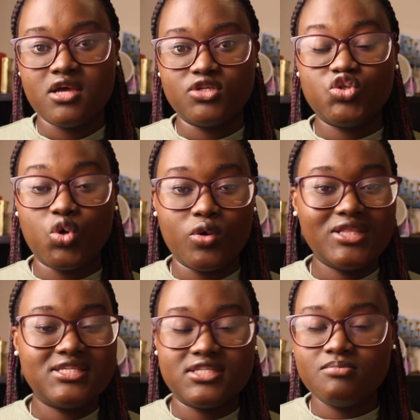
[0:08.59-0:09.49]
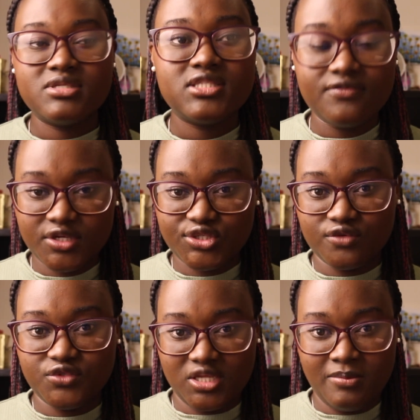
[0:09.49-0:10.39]
So the simplest definition of
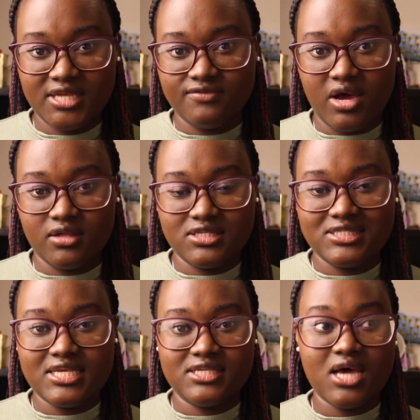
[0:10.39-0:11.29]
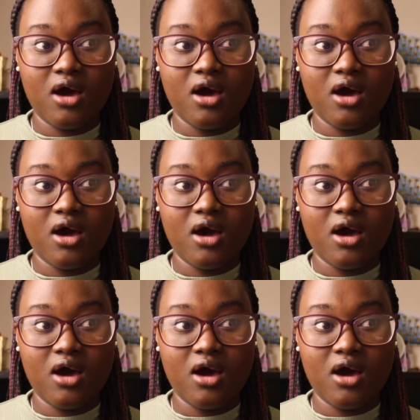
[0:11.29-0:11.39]
gender-based violence is